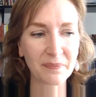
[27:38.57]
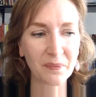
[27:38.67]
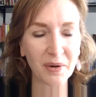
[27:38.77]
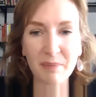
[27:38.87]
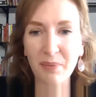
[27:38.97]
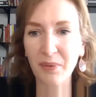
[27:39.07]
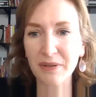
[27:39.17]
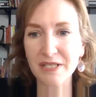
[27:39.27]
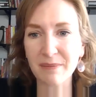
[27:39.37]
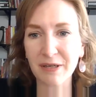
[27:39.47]
were
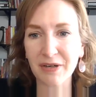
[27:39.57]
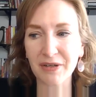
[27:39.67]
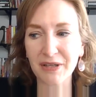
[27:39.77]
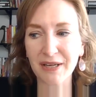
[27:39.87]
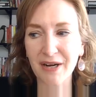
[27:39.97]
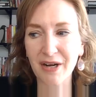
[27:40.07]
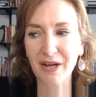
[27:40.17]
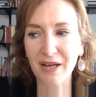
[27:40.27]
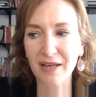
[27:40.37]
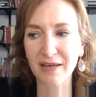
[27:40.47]
important to me early
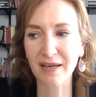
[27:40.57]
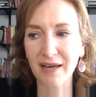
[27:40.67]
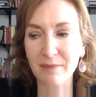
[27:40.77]
on.